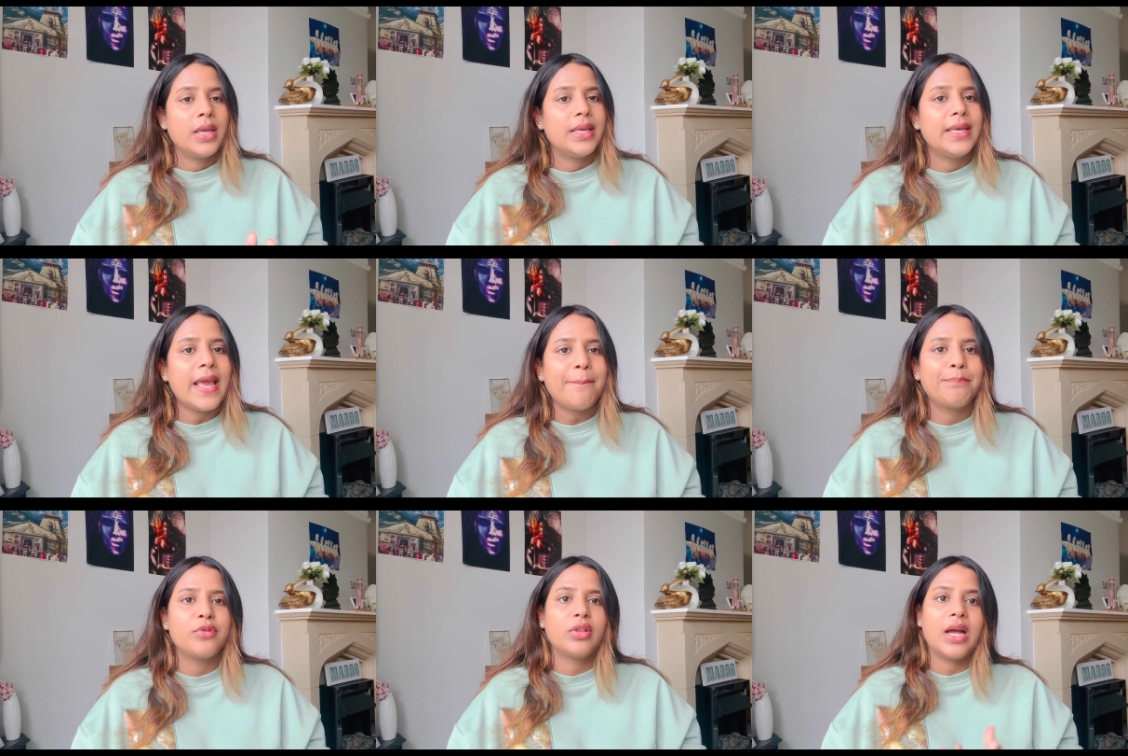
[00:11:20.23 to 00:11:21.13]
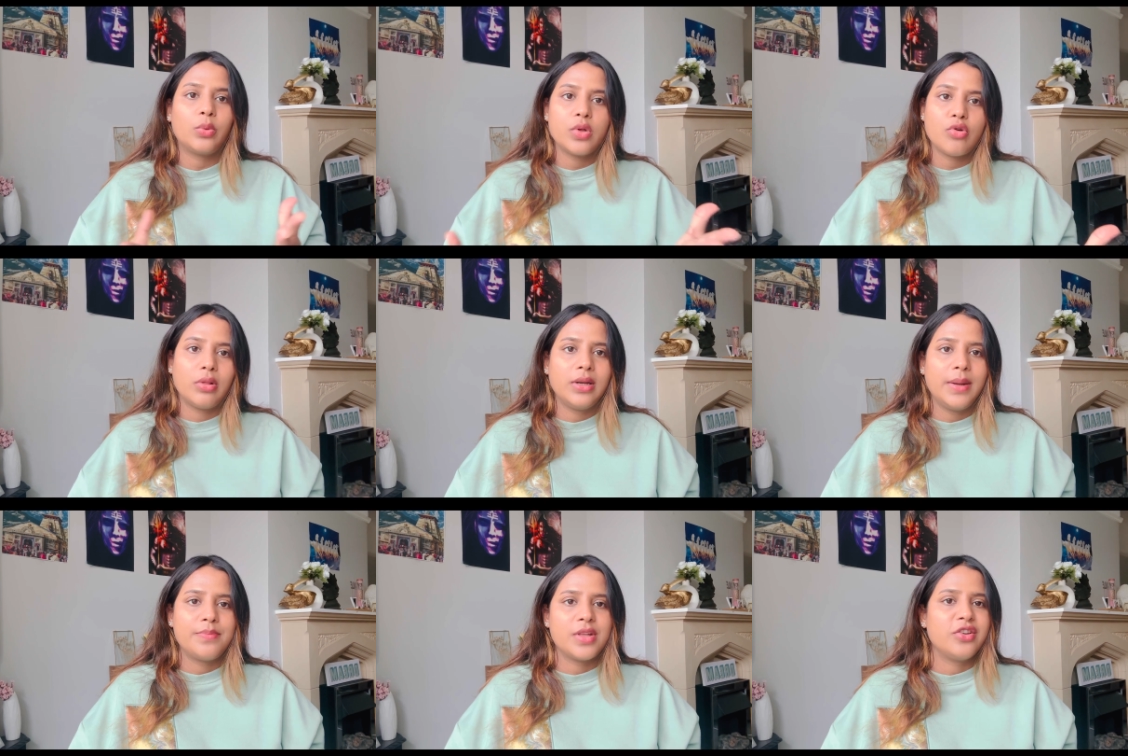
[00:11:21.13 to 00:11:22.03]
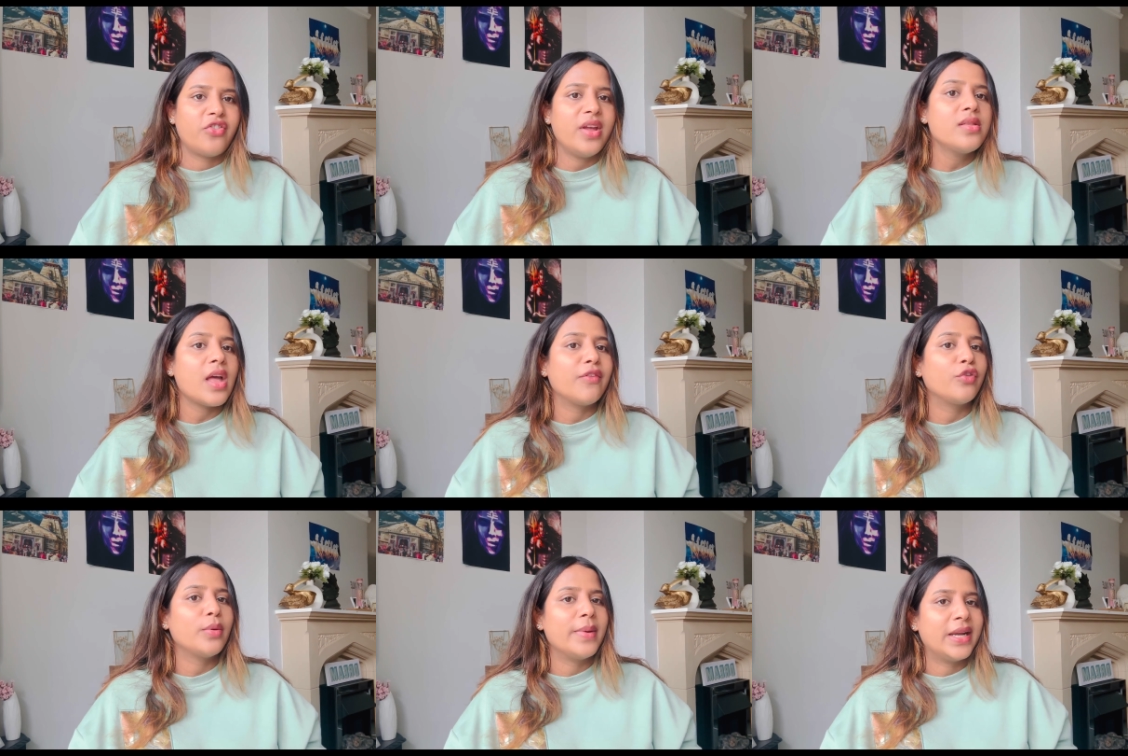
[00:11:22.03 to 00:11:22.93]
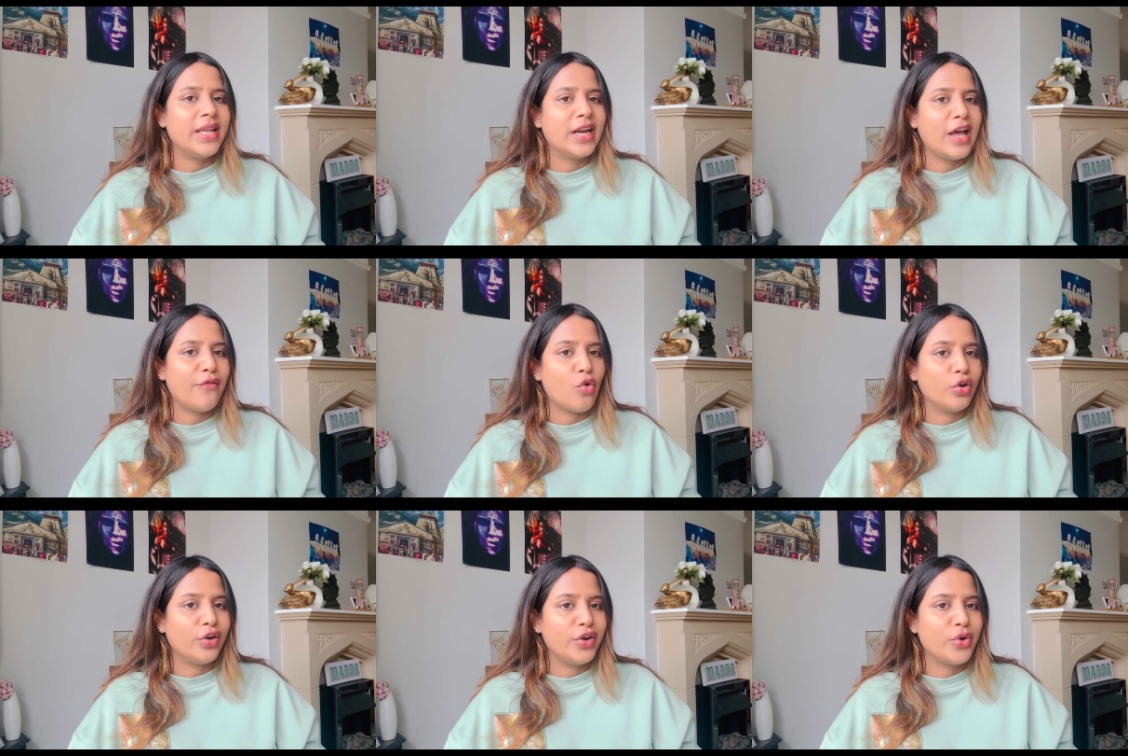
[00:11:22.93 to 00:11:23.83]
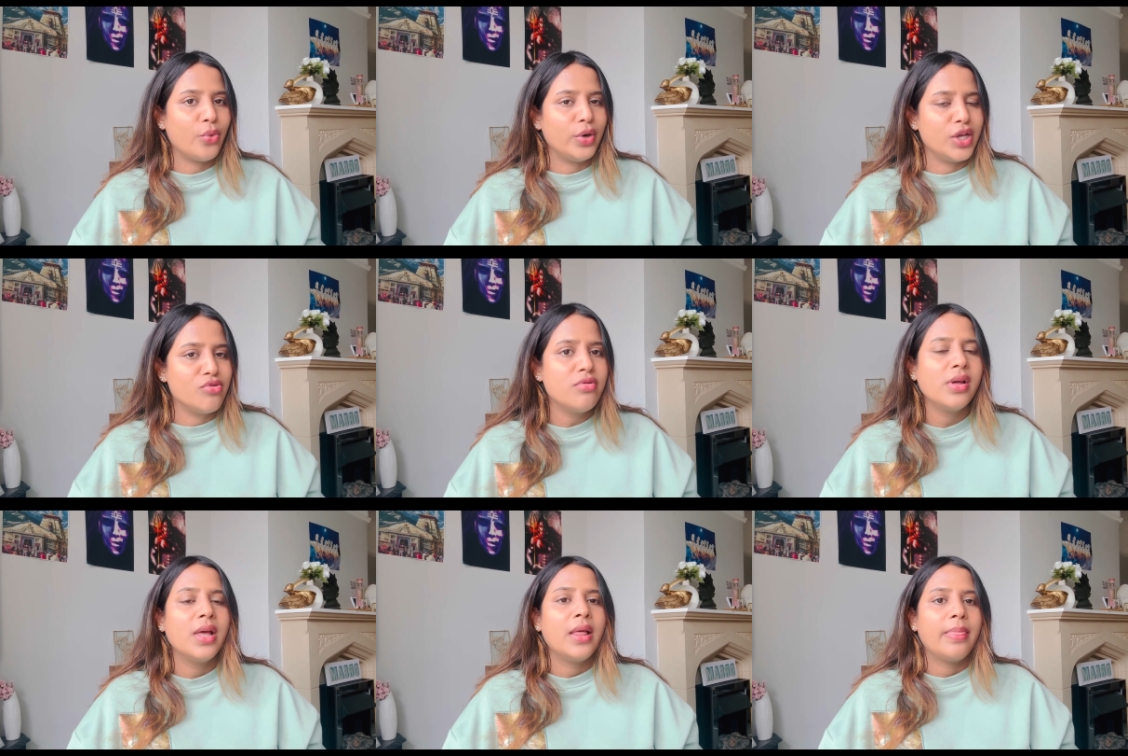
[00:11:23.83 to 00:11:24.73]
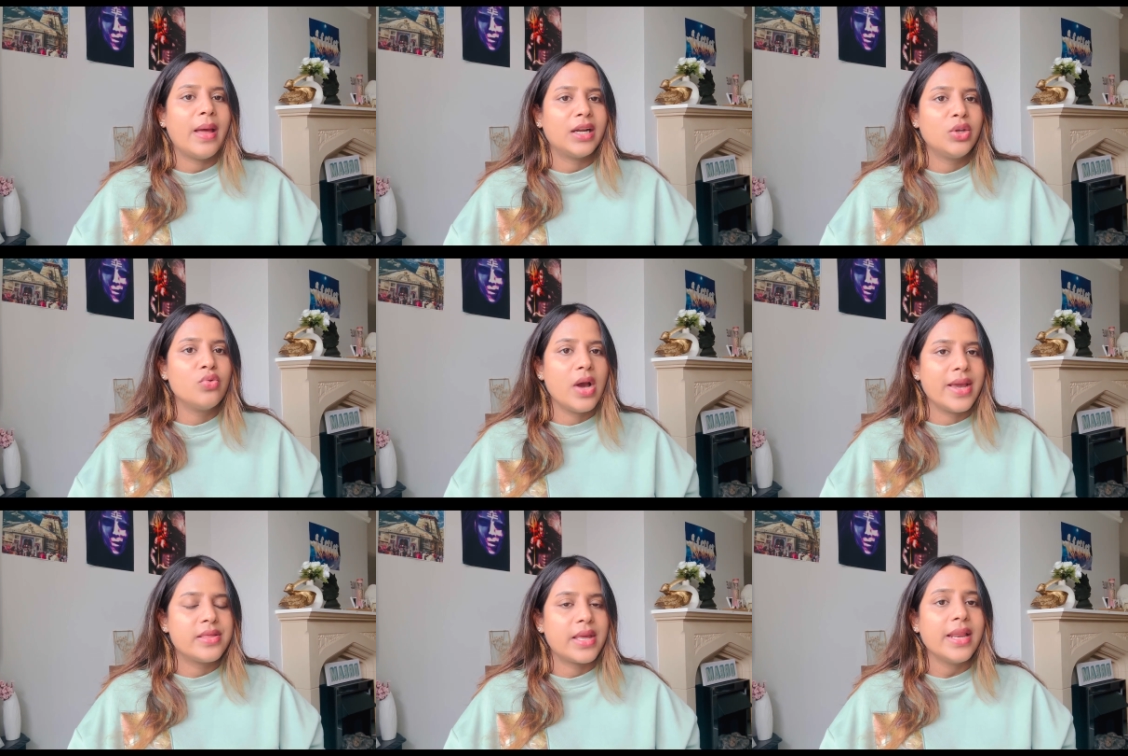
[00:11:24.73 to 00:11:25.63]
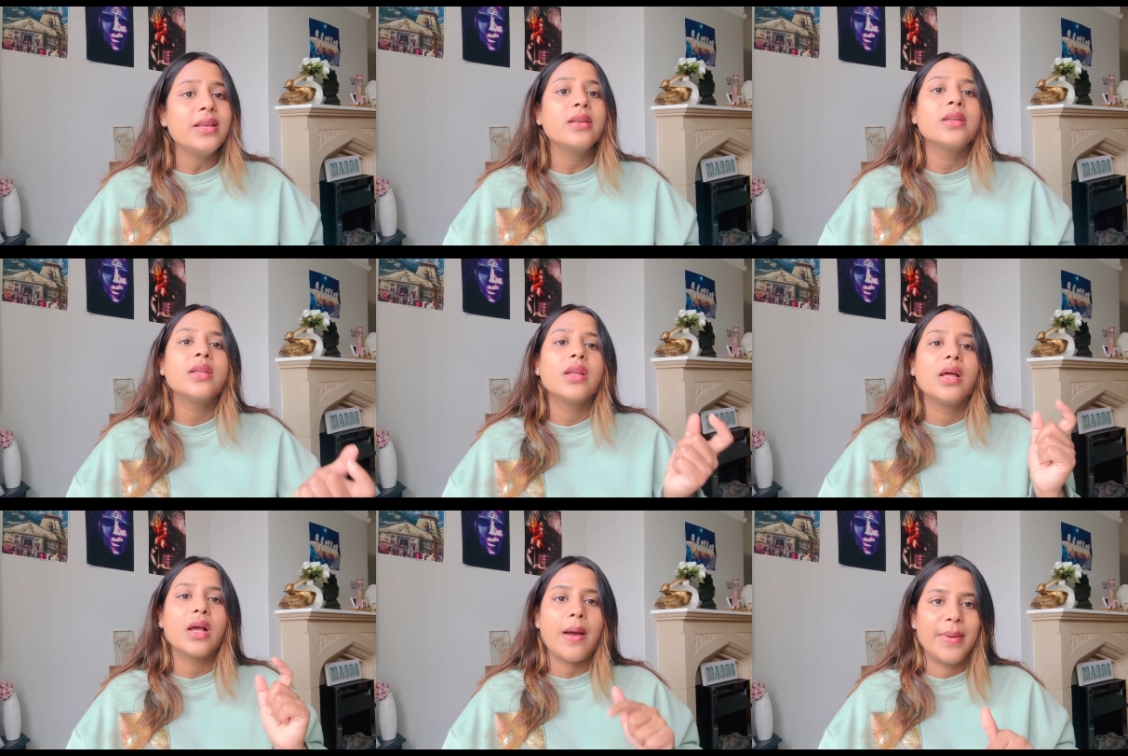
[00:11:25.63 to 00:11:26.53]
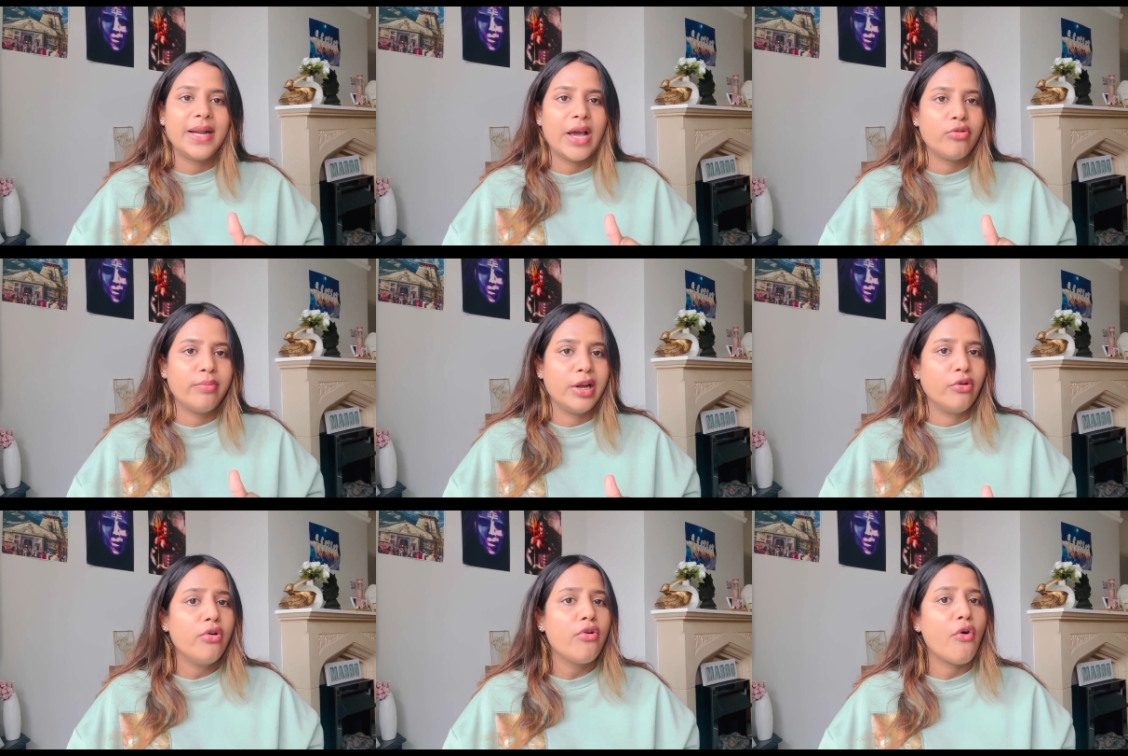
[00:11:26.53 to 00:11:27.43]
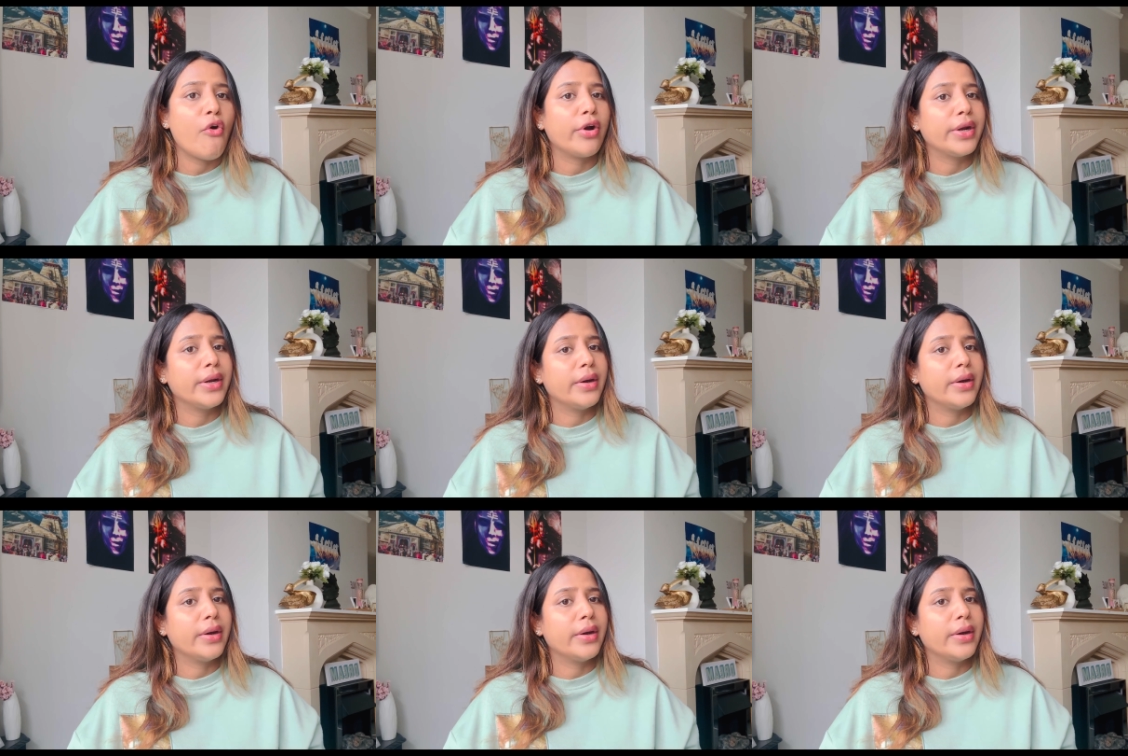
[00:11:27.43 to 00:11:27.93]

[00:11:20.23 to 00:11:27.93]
Yep, so that was all the tips and tricks. And for the material, I've already told you that you guys can comment down below, or